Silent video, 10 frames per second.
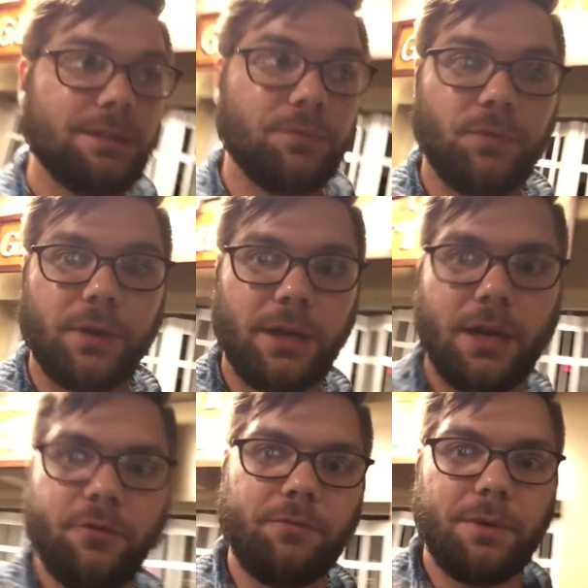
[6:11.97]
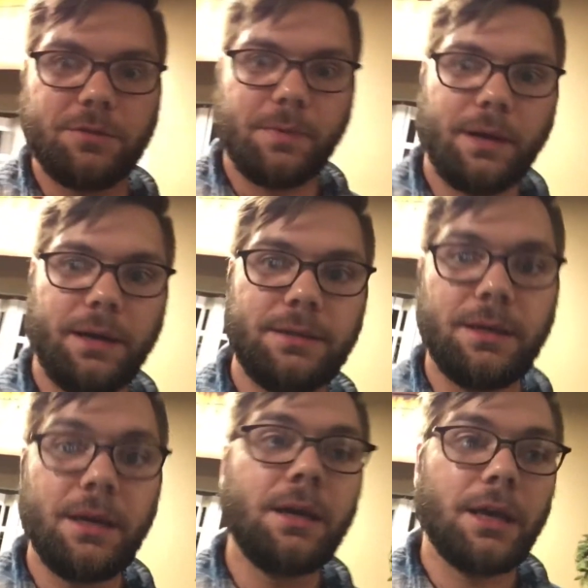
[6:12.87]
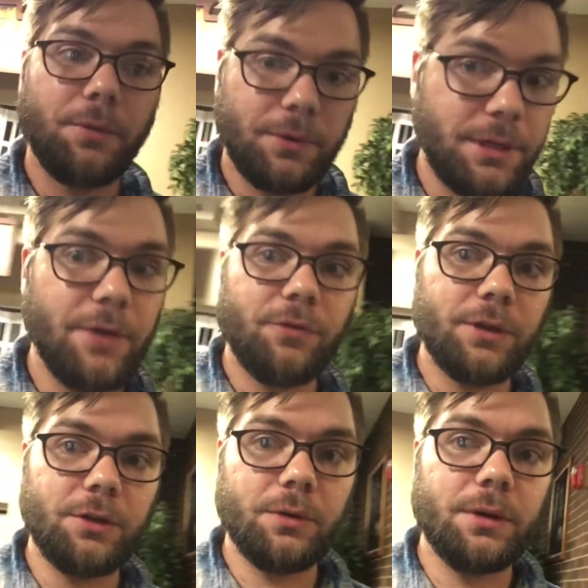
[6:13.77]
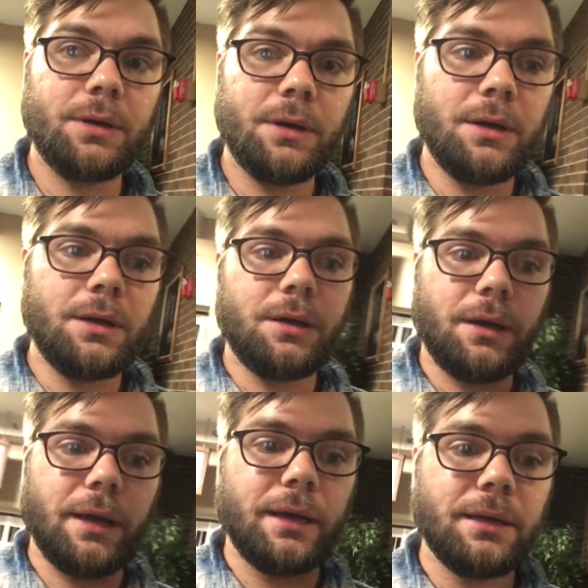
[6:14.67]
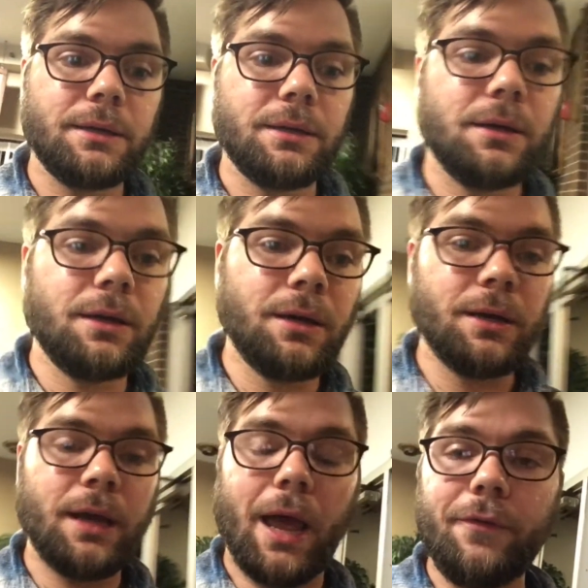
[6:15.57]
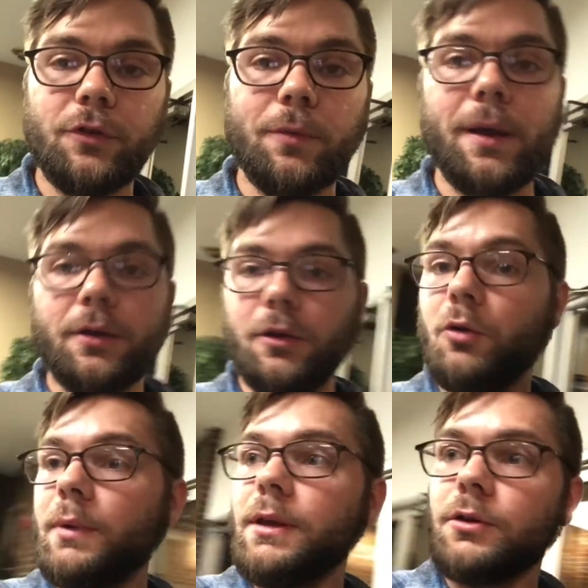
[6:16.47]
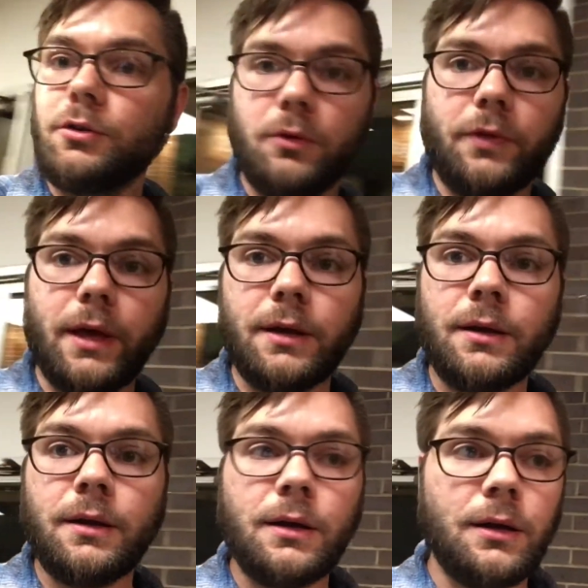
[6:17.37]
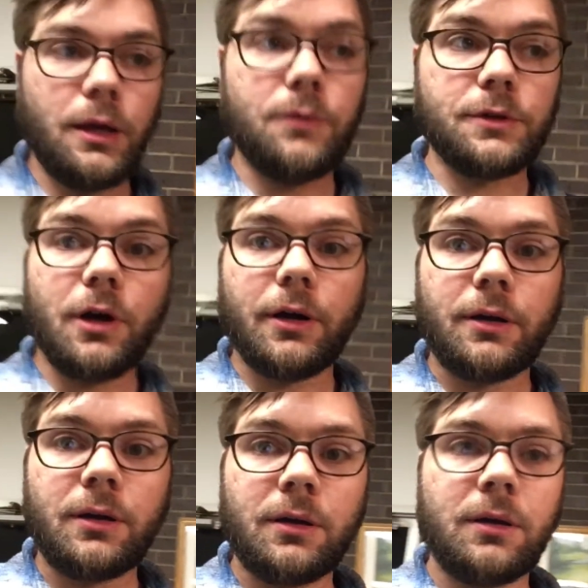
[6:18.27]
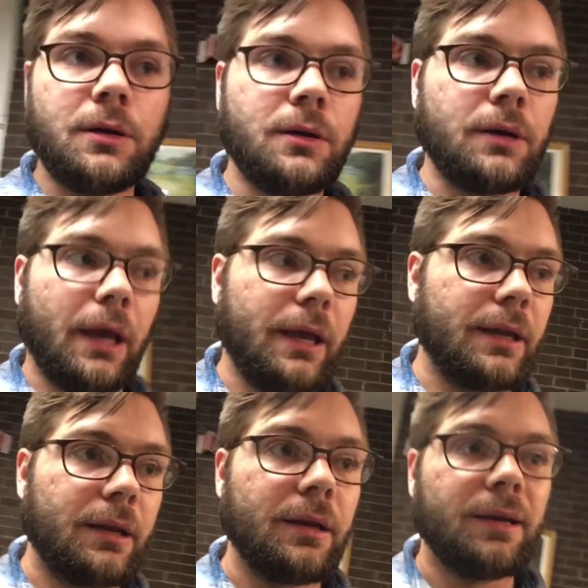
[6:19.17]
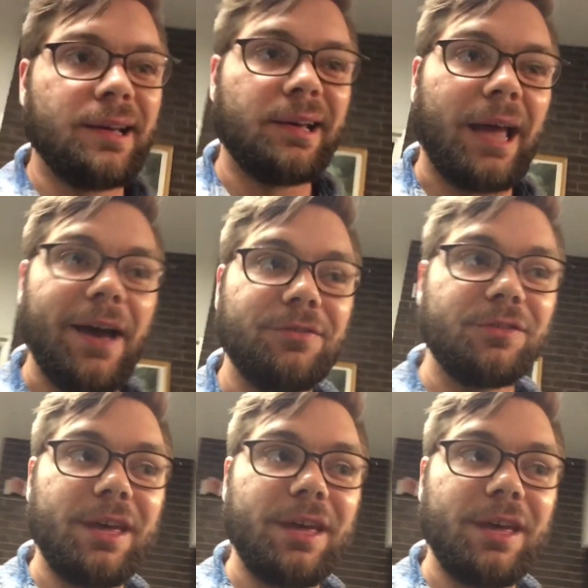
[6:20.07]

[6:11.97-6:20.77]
something that kind of messed my eyes, it would definitely do it. And after about a week or two of that, it was gone. And after